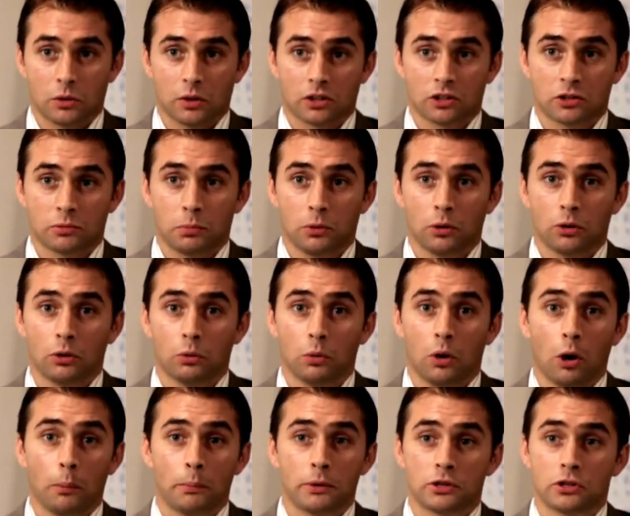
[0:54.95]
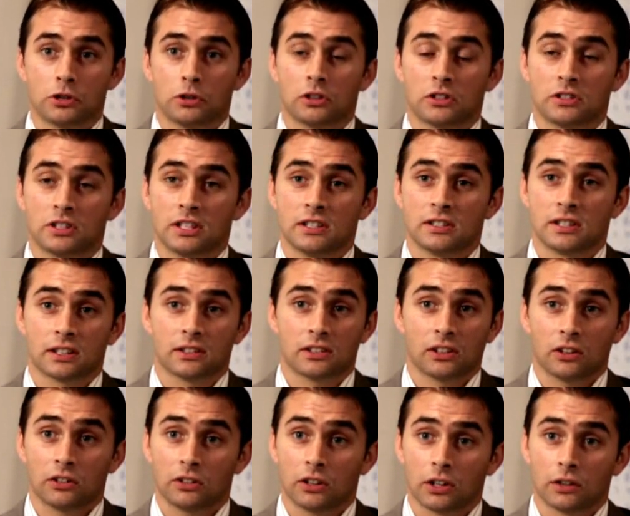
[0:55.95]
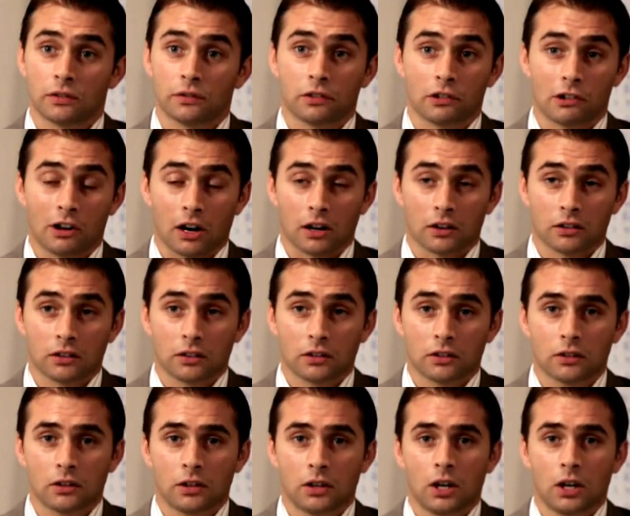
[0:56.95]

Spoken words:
explore what opportunities existed for us.